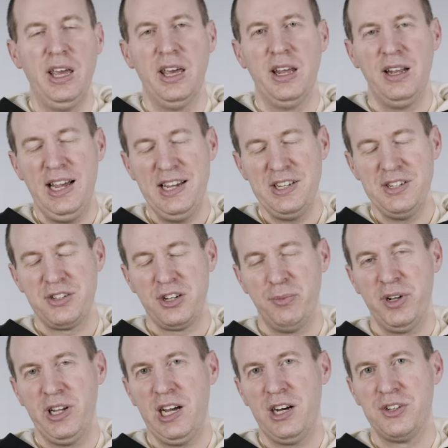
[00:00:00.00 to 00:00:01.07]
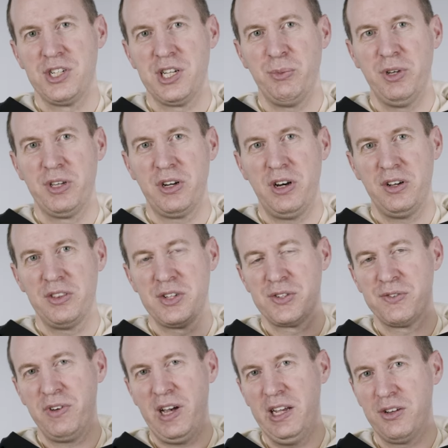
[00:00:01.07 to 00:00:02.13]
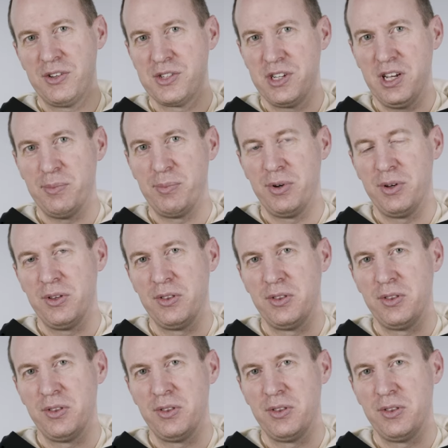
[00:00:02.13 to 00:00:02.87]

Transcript: In Latin terminology, we call this final step